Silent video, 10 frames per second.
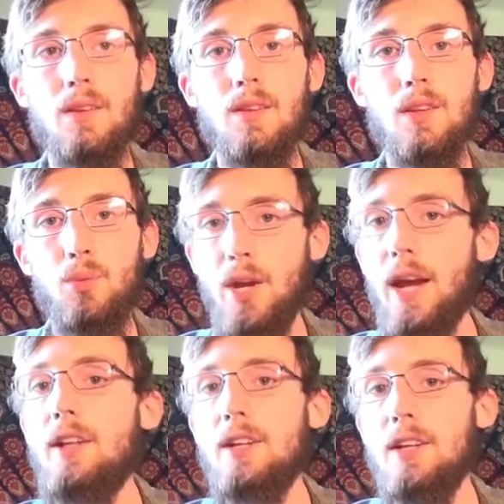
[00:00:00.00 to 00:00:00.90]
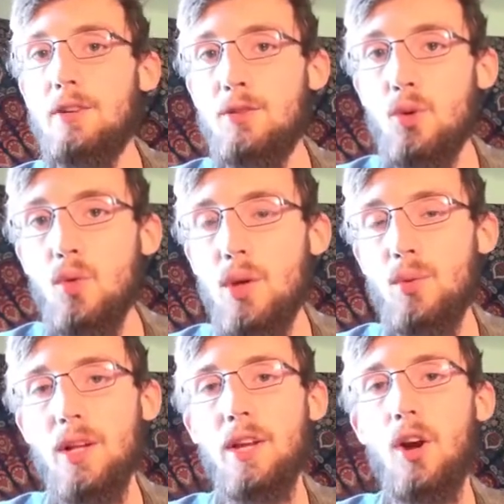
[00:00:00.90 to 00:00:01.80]
The reality of who we
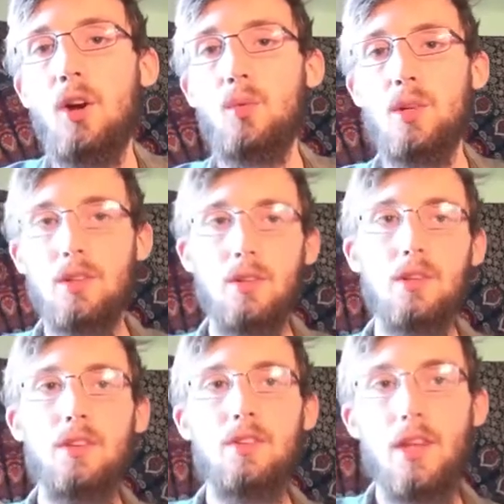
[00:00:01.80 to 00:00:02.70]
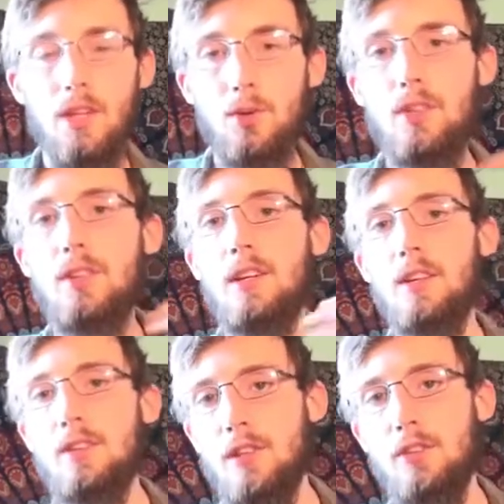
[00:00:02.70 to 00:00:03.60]
really are will continuously
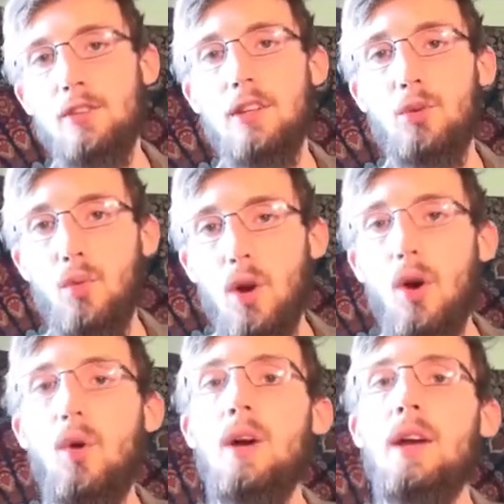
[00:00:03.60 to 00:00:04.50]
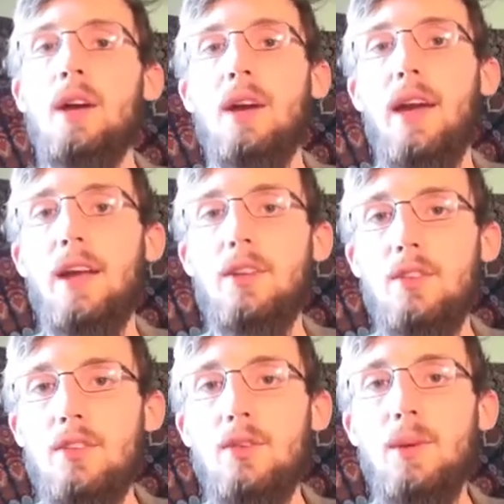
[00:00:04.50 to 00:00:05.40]
grow,
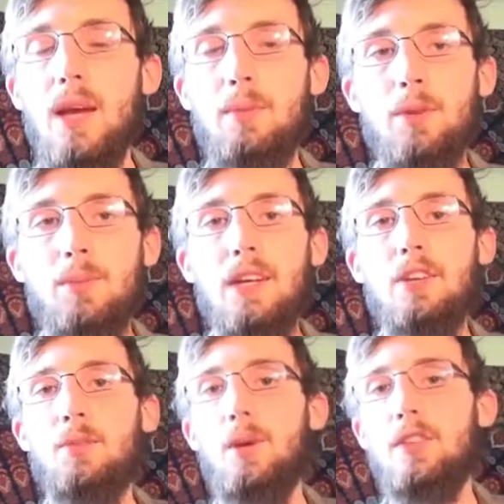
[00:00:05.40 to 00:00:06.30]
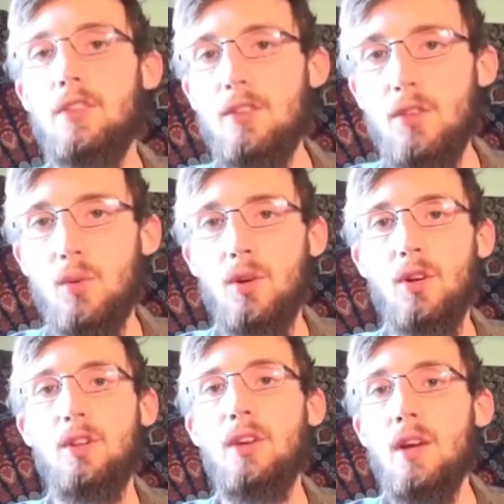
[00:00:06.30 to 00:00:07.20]
and to be able to be expressed into the
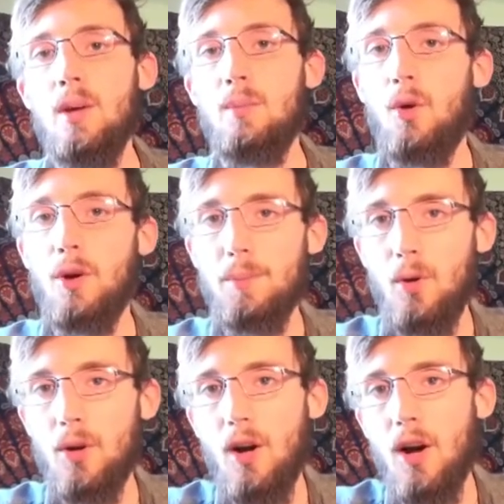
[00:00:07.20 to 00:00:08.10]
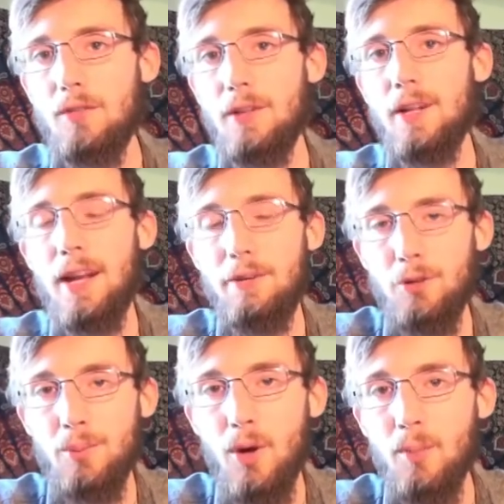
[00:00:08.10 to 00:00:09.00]
world more and more often in
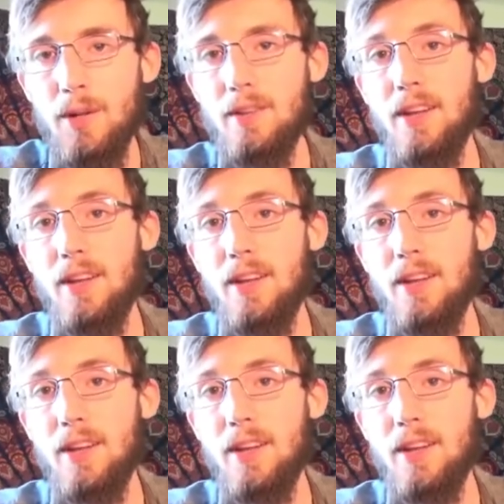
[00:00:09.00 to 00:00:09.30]
every moment.